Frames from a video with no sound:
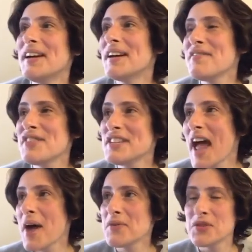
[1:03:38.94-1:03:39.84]
of the
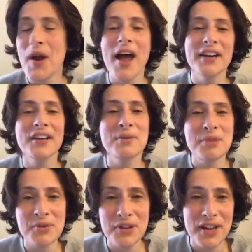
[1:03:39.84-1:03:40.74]
downtrodden
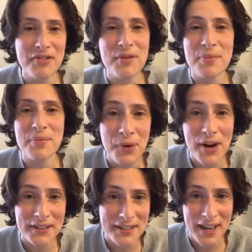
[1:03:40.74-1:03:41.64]
community from the
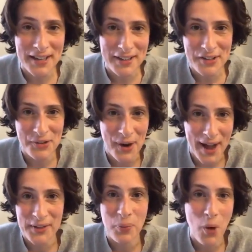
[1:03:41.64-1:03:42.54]
wrong side of the
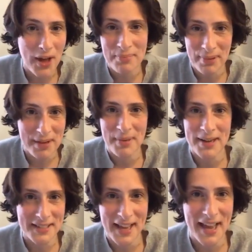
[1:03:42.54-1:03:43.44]
tracks walking by
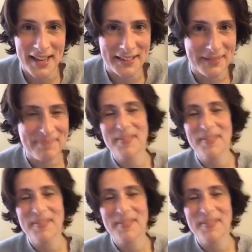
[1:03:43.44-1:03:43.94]
my side.